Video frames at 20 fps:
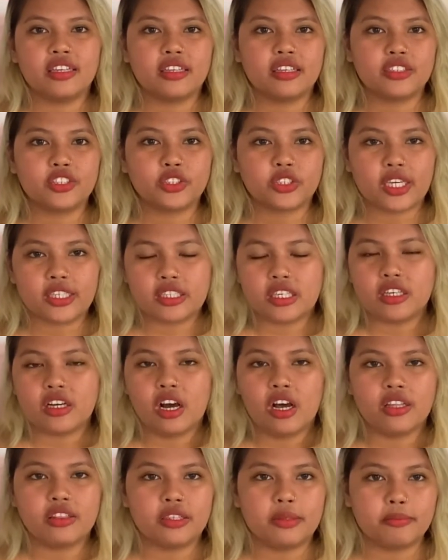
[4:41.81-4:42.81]
checking
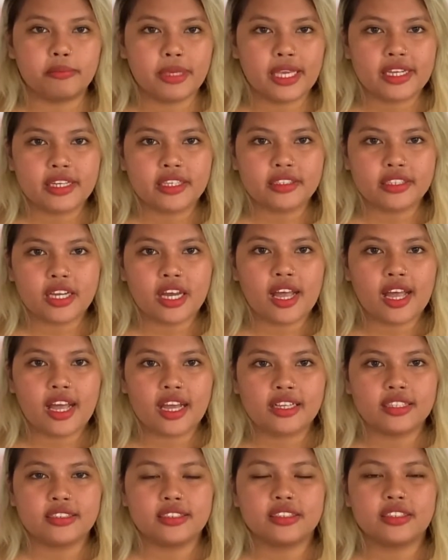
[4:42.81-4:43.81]
on the meta
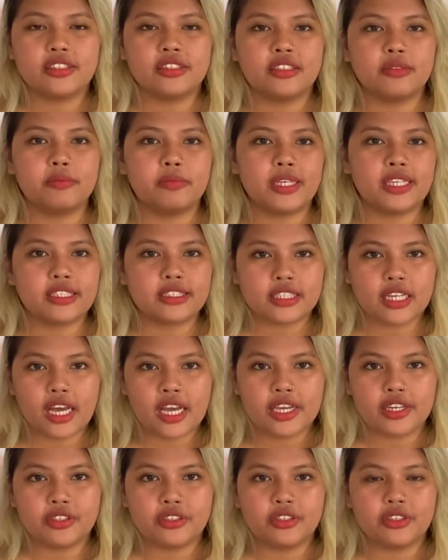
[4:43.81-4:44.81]
tags, the meta
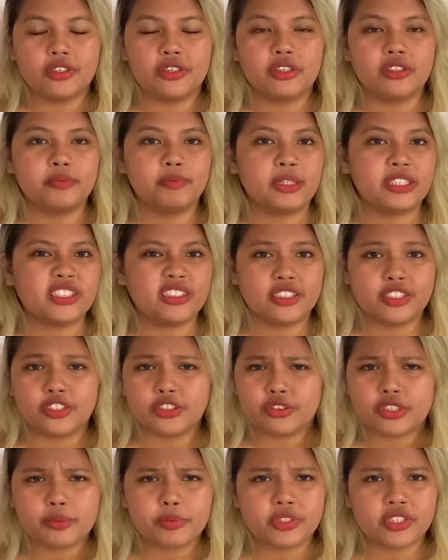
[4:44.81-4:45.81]
title, meta
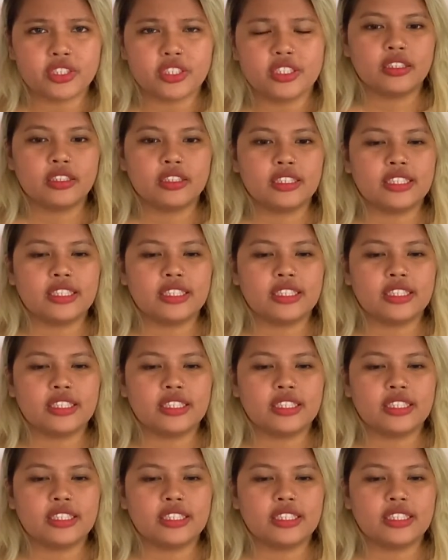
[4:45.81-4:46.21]
description,